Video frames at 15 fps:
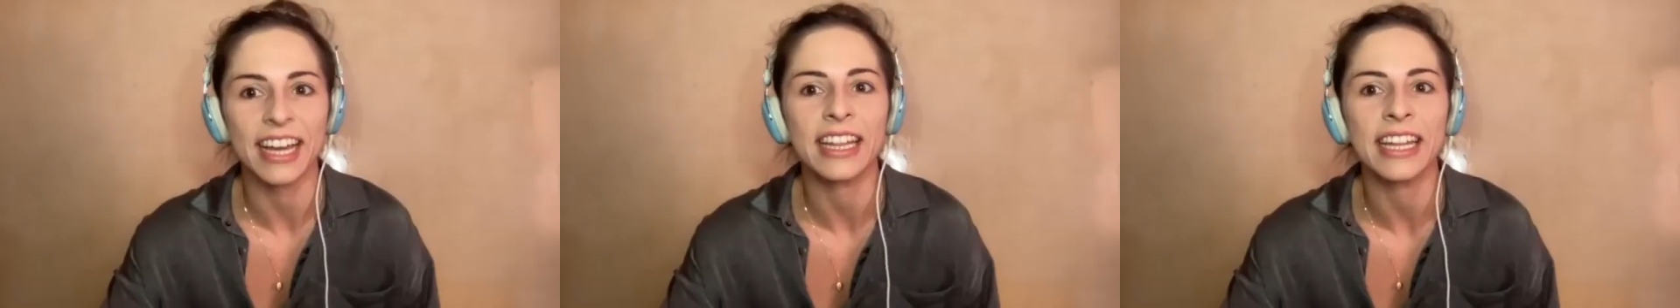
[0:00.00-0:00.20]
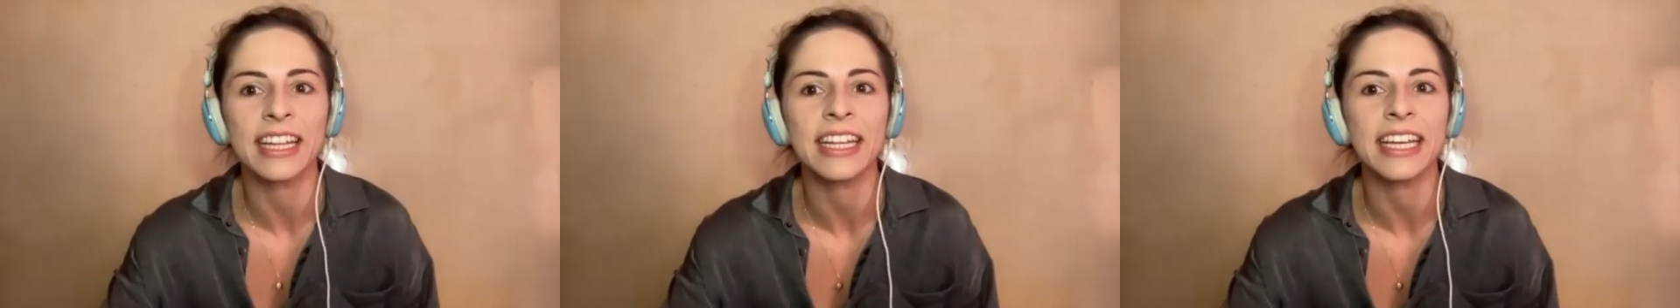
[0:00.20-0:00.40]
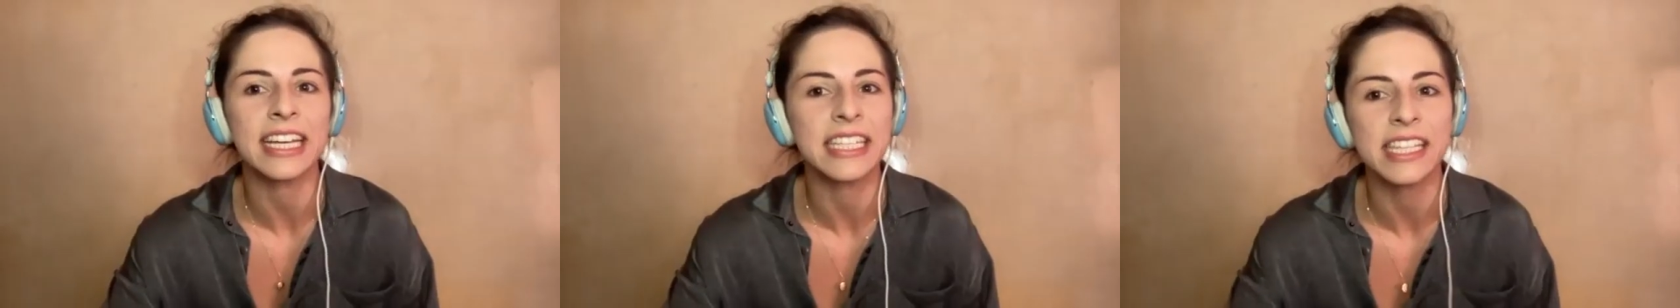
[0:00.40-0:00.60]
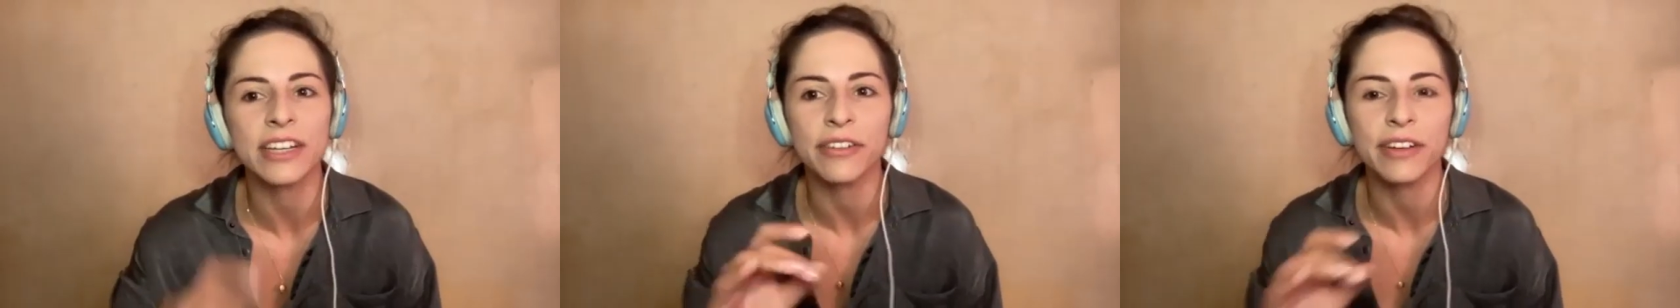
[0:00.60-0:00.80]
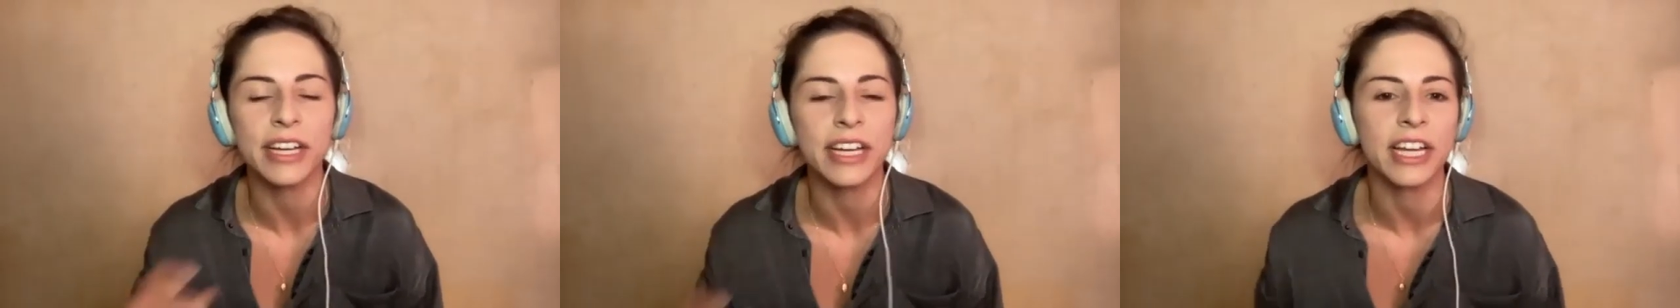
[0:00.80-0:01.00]
And is
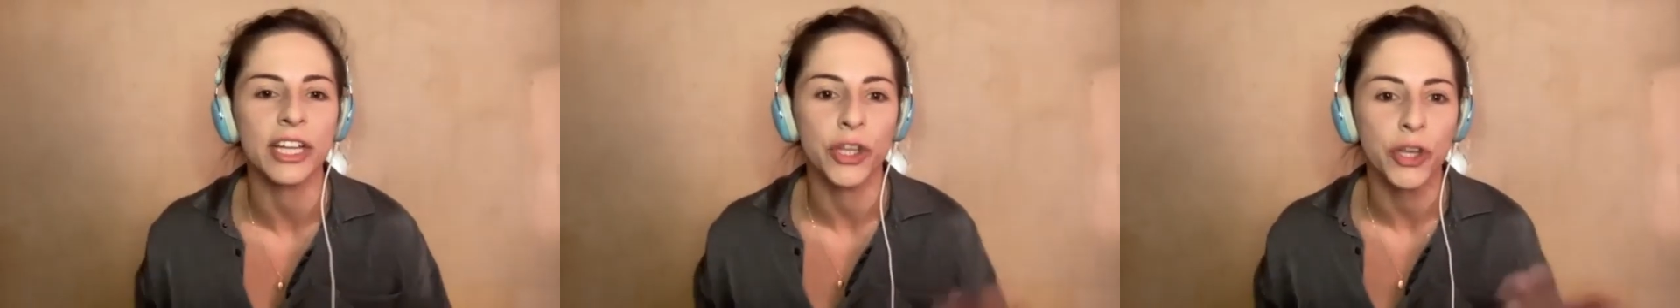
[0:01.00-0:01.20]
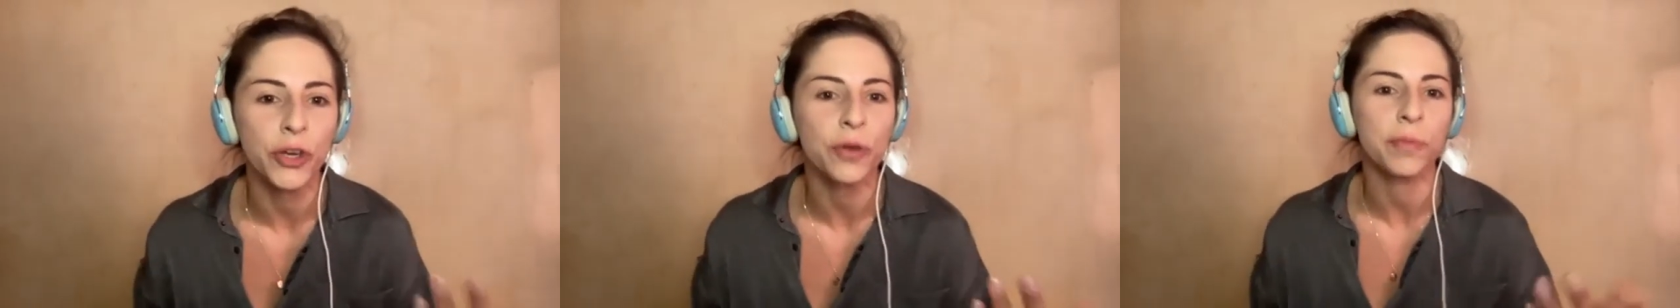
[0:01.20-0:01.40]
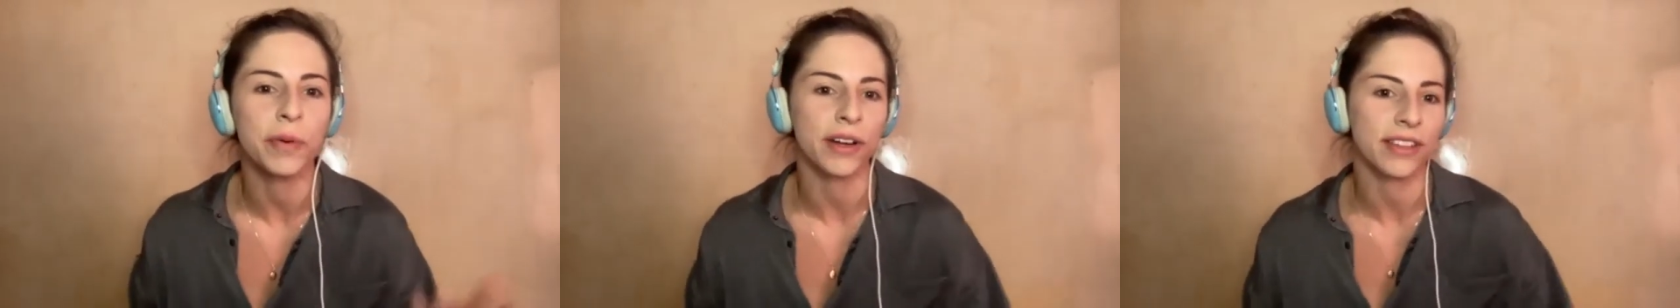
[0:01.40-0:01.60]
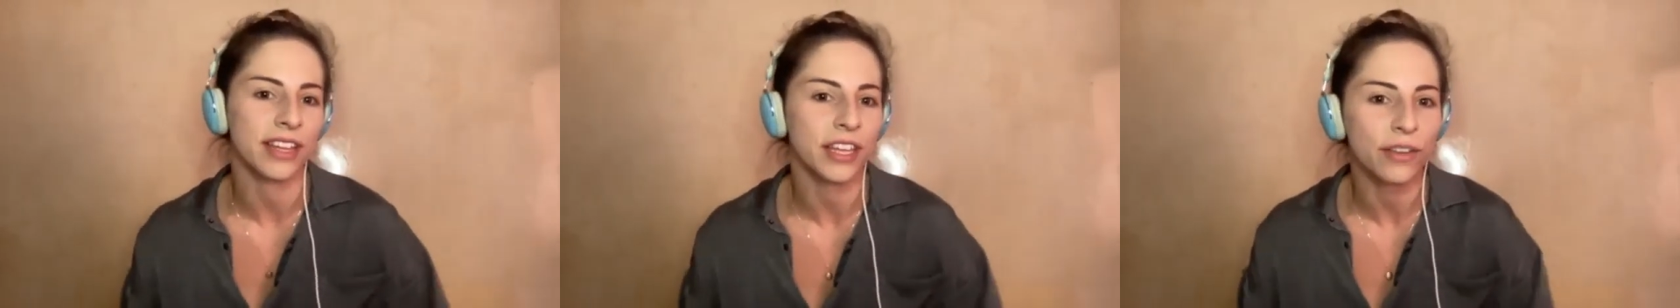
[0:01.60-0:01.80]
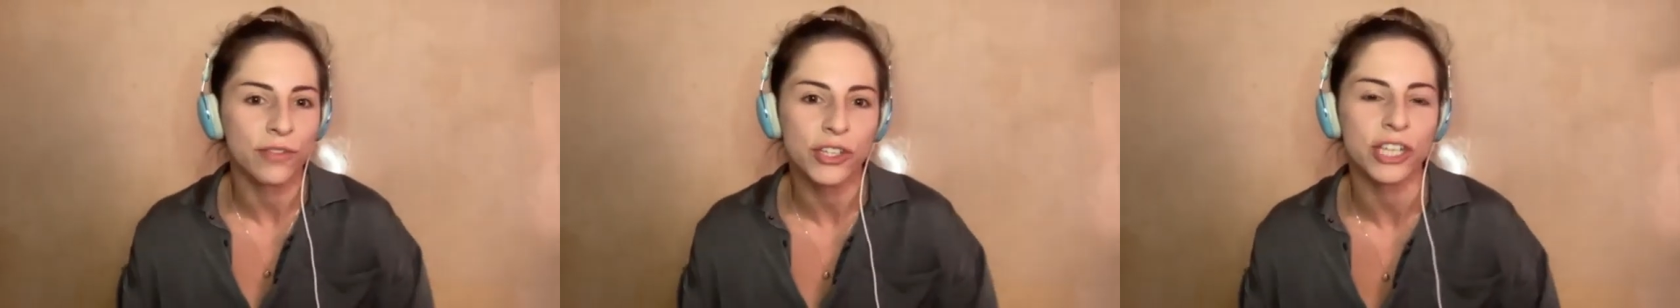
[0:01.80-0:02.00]
there a new book that
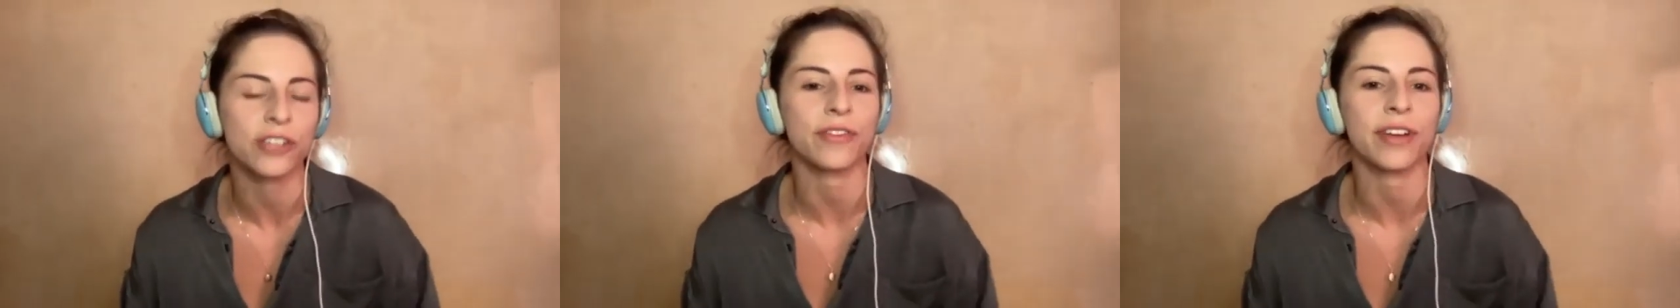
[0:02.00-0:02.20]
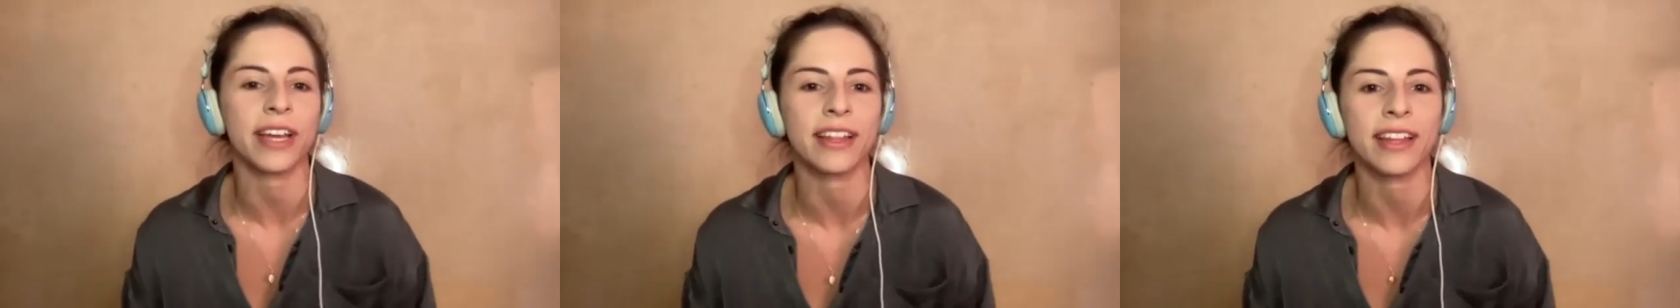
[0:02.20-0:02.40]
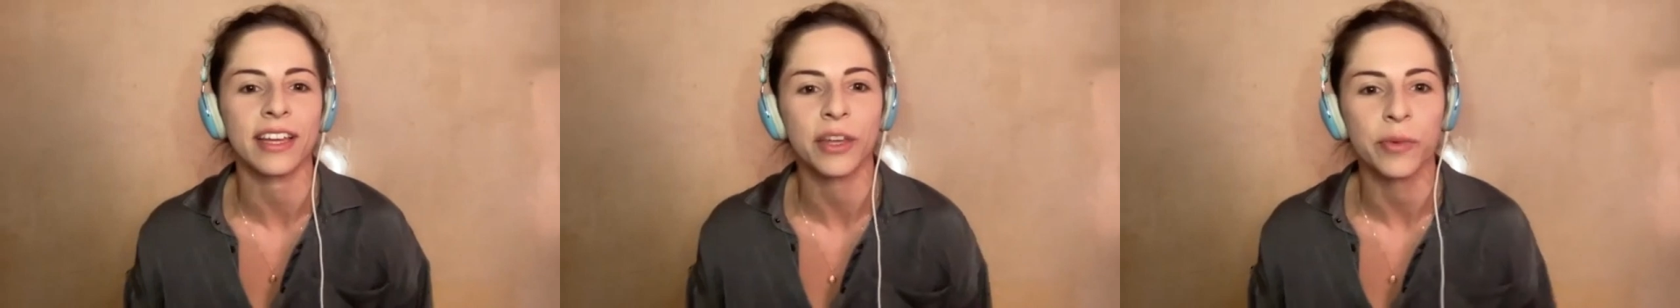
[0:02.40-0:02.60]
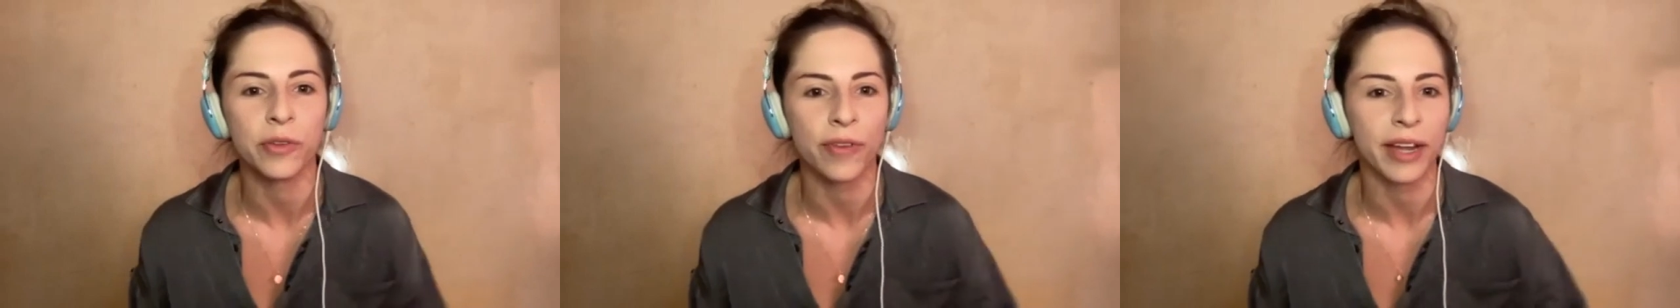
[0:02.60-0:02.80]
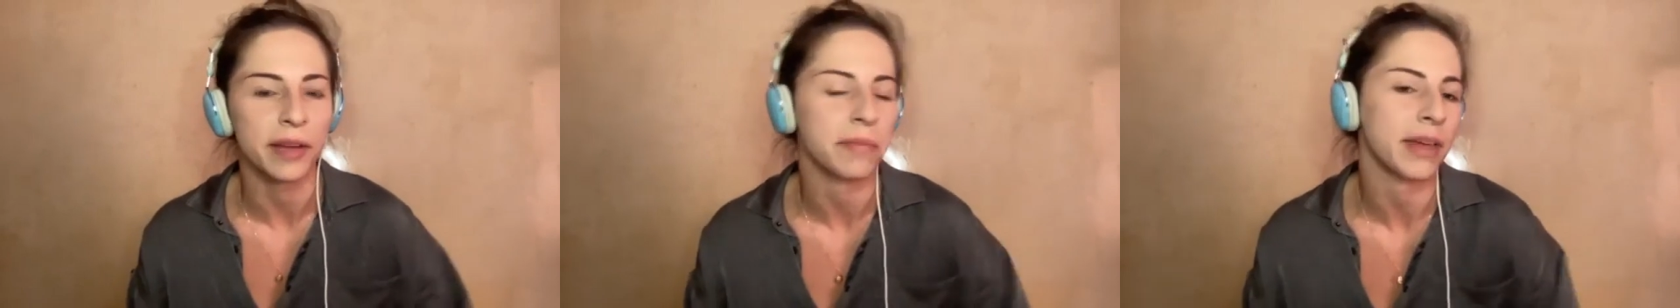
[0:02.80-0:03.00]
you've just read that you would
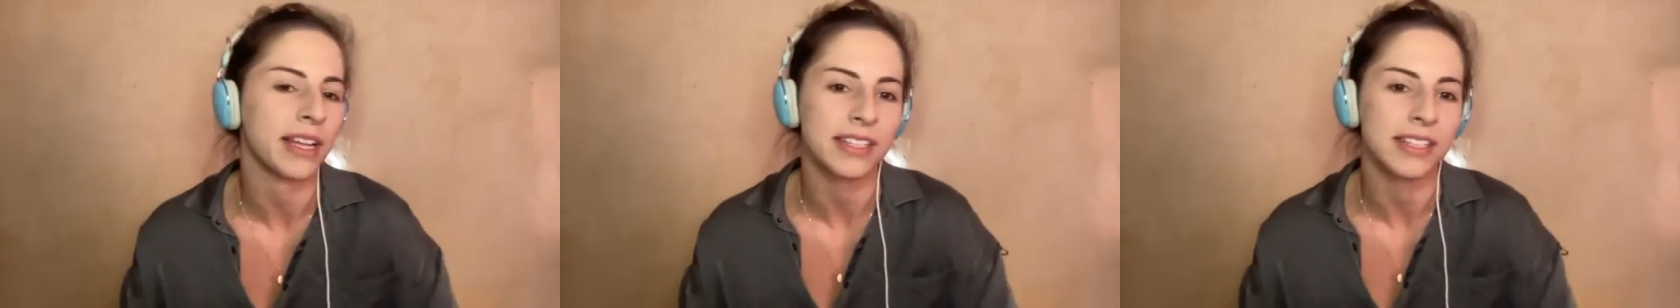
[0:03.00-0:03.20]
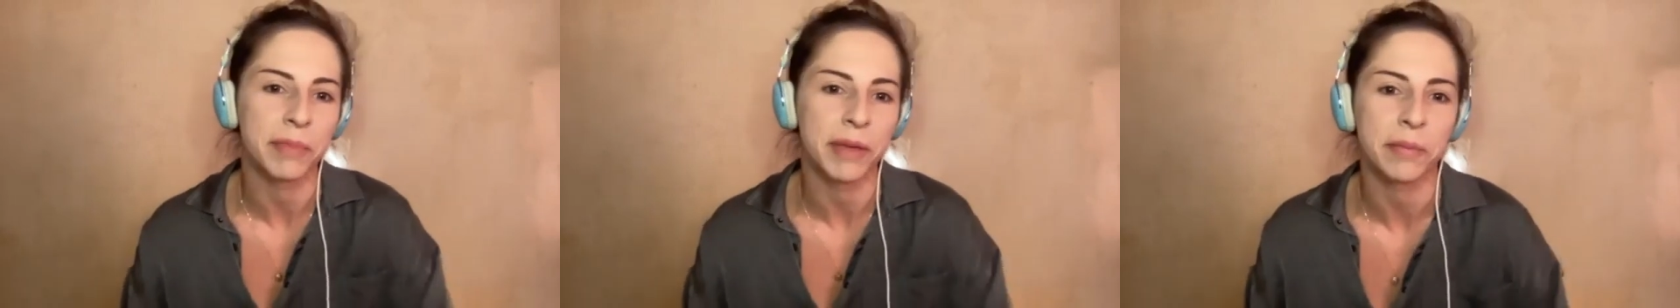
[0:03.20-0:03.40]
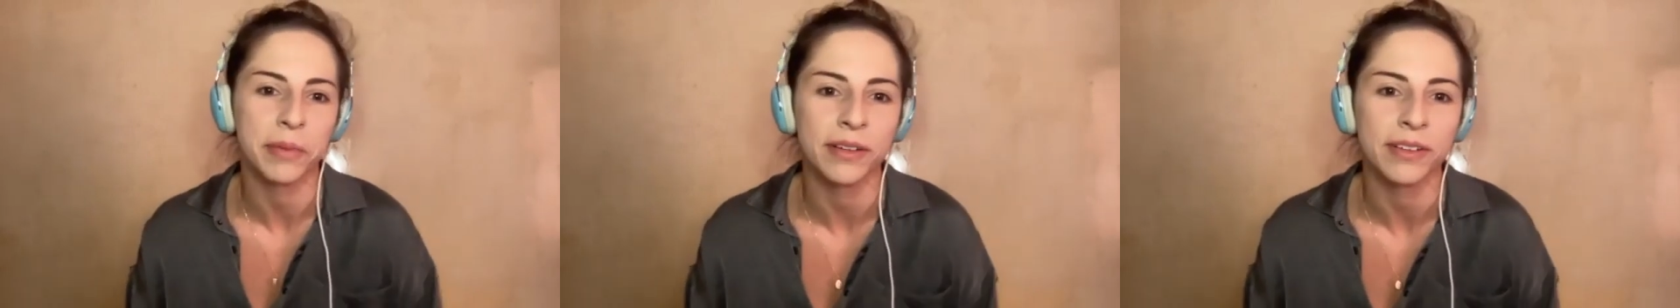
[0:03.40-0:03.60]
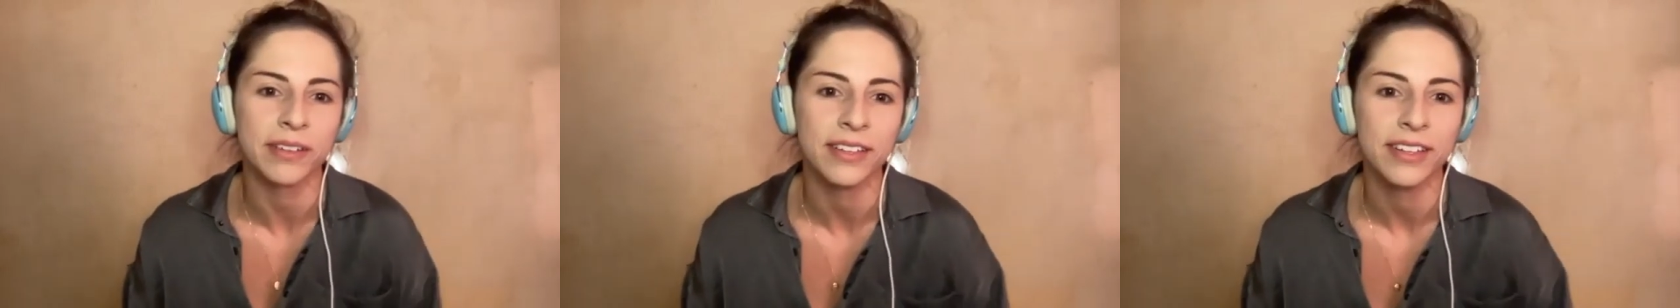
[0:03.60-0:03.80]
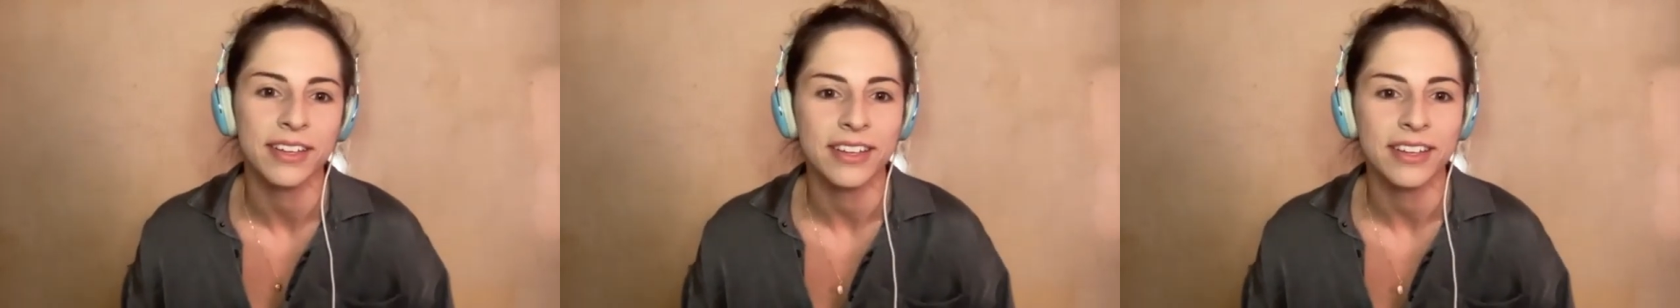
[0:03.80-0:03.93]
recommend to people?